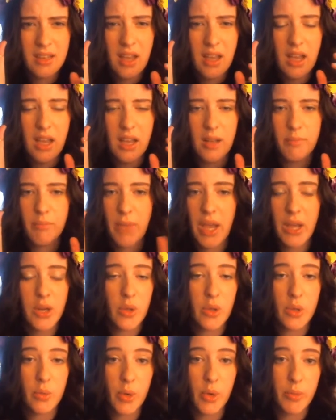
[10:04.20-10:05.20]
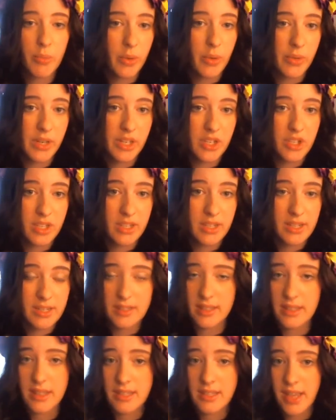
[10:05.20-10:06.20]
I know the word Parisian is
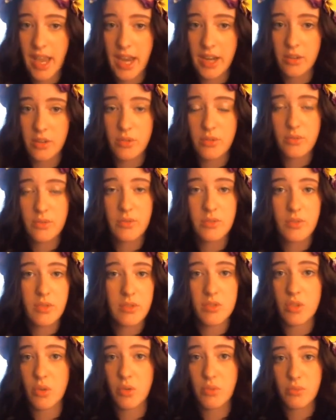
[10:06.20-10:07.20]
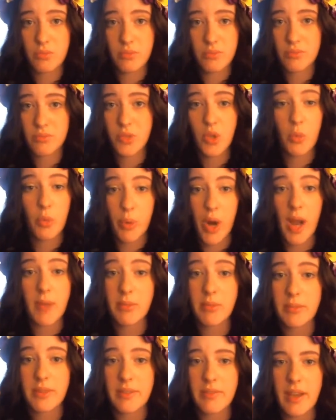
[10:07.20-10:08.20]
in the title, so you'll
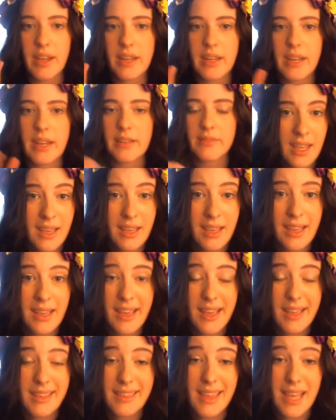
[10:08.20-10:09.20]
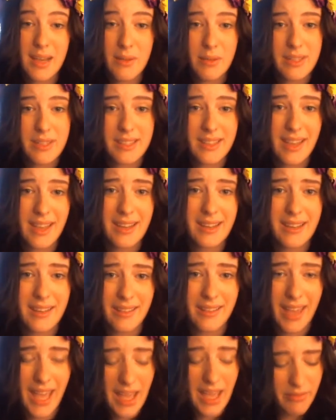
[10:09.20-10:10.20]
probably find it. That was kind of
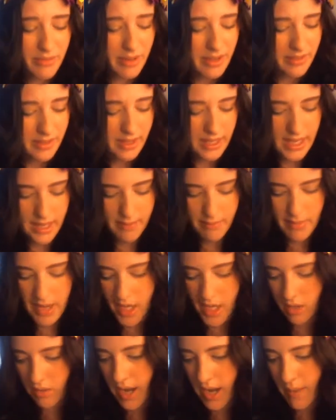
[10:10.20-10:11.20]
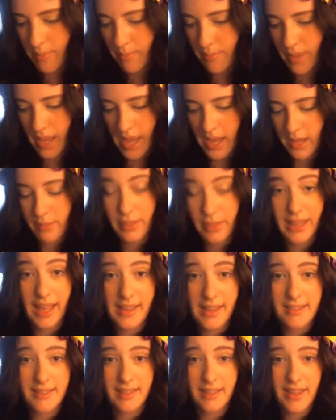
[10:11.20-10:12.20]
everything in my grab bag, but
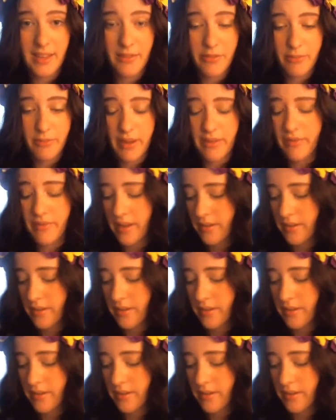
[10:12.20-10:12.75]
that's not it for my